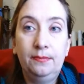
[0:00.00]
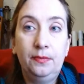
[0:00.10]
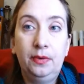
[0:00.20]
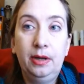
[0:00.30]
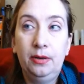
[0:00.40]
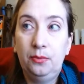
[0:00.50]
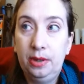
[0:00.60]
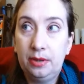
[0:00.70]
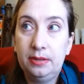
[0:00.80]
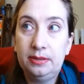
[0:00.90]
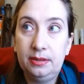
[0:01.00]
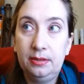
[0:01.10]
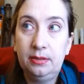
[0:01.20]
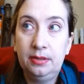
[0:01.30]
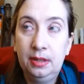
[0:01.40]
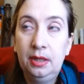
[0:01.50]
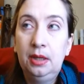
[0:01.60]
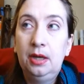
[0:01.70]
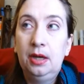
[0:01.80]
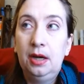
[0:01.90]
We're considered
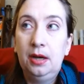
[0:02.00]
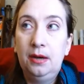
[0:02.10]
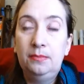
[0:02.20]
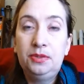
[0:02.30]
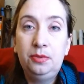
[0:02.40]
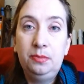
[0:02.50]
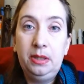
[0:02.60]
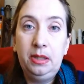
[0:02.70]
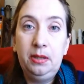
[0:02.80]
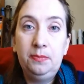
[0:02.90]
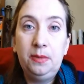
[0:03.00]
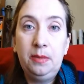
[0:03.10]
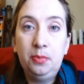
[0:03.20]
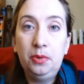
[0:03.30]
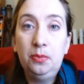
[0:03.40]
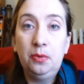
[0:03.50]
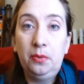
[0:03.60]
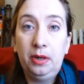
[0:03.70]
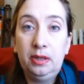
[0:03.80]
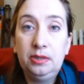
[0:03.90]
to be people who are
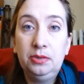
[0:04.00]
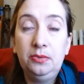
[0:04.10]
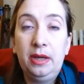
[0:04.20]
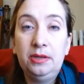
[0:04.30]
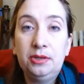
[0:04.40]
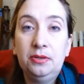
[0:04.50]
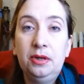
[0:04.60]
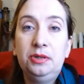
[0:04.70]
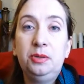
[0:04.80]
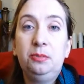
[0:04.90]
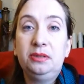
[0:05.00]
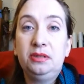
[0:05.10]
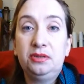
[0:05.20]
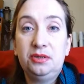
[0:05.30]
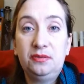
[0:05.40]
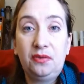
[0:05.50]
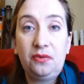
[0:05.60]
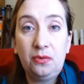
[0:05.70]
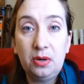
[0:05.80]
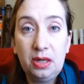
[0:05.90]
wanting to enter into positions of
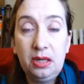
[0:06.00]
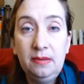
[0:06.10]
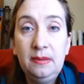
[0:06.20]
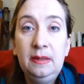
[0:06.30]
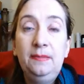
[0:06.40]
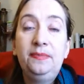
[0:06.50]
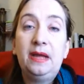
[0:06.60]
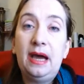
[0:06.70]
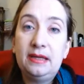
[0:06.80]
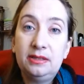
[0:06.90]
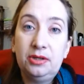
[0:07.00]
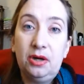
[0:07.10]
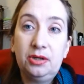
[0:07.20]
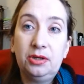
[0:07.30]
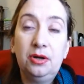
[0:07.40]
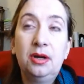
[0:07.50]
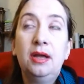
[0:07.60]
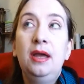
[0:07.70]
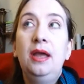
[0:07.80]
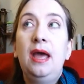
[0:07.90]
authority as a doctor.
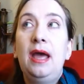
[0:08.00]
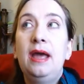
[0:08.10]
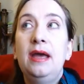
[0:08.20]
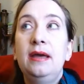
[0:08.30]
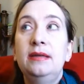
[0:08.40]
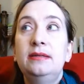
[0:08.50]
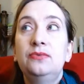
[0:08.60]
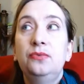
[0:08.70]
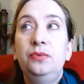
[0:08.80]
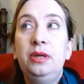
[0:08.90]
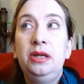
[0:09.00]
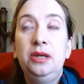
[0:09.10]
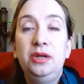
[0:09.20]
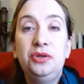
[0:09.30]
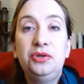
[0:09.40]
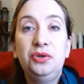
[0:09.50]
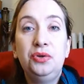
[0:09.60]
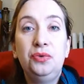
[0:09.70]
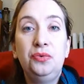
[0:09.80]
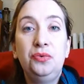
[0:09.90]
And we need
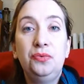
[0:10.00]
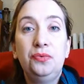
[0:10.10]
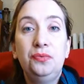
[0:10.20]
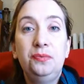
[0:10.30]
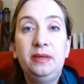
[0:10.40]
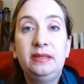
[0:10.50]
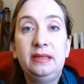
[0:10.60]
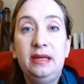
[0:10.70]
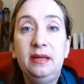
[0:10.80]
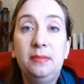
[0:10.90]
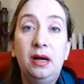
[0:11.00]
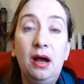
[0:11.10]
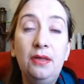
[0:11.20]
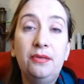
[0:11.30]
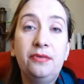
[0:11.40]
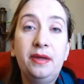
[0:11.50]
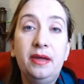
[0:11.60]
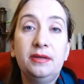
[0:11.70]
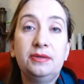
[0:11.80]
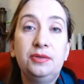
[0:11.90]
to be seen, among other
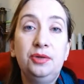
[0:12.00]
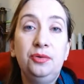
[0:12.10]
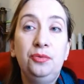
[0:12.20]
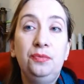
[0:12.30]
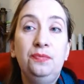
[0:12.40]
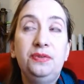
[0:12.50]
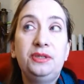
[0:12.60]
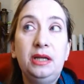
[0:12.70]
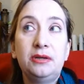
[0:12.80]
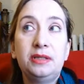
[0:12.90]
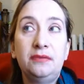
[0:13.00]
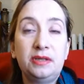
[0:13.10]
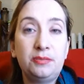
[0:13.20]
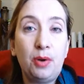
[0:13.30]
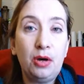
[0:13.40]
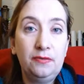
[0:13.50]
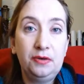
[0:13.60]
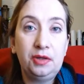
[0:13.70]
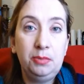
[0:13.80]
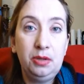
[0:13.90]
things, to see ourselves as part of
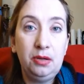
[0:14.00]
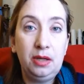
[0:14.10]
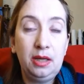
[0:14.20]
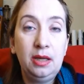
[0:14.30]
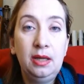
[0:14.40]
a community